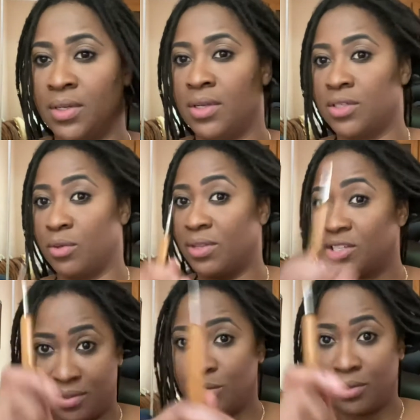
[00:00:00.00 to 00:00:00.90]
So this
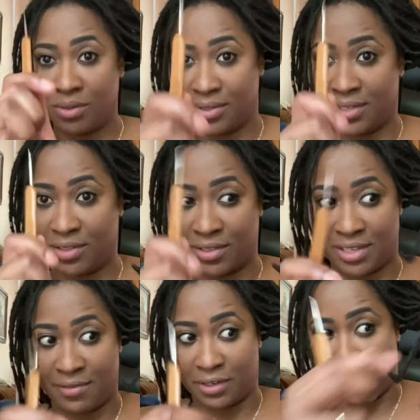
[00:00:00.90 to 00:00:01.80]
tool, this will
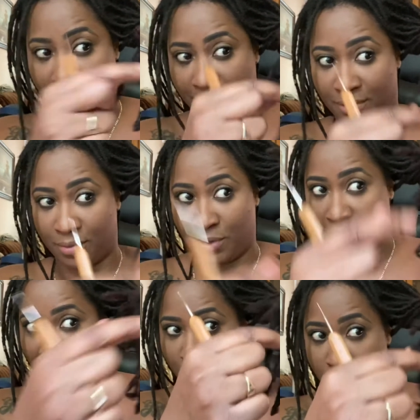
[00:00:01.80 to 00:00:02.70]
save your life. When you
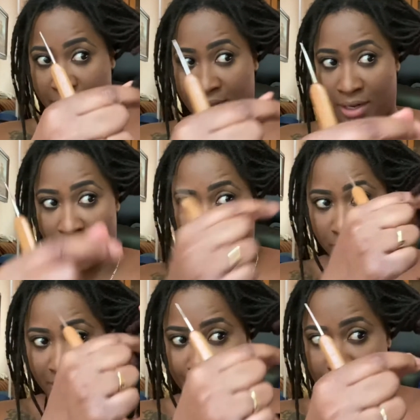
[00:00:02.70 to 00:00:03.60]
have breaking locks or
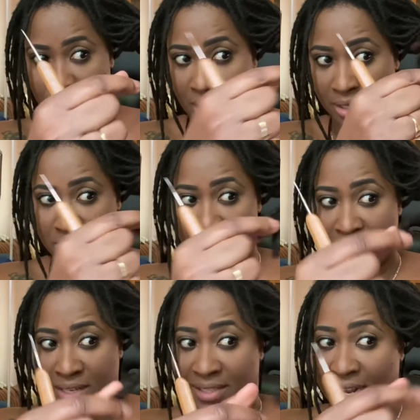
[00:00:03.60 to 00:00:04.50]
damaging locks,
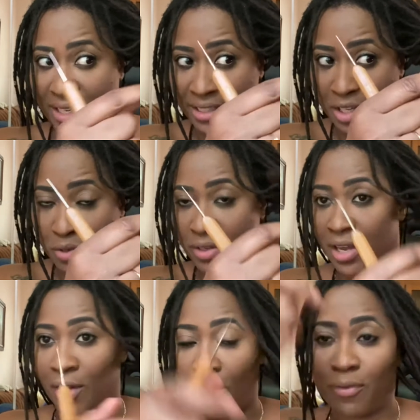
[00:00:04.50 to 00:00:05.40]
technically you could
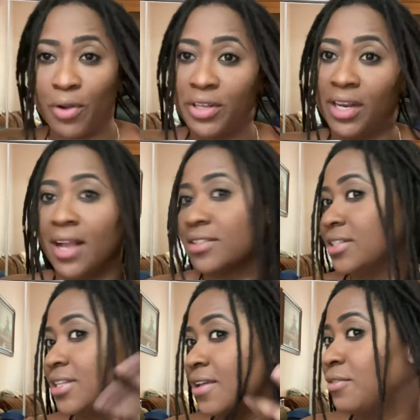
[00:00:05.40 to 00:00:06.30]
cut off all your locks. Let's
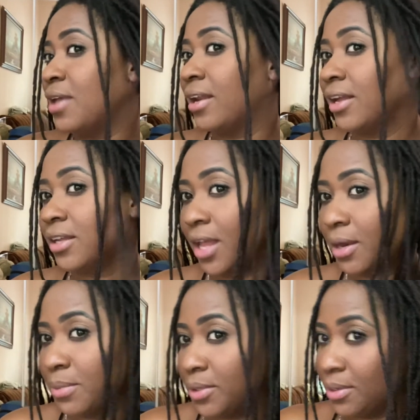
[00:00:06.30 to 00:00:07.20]
say if you had like a lot of
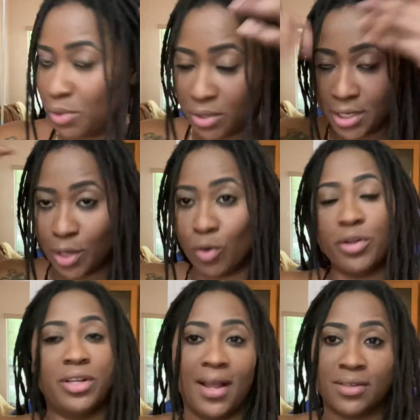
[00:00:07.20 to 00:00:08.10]
buildup, you could cut all
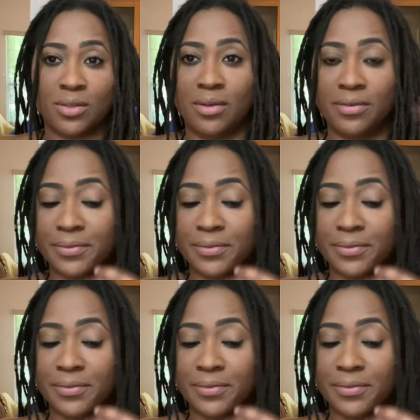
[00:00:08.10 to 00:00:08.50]
your locks off,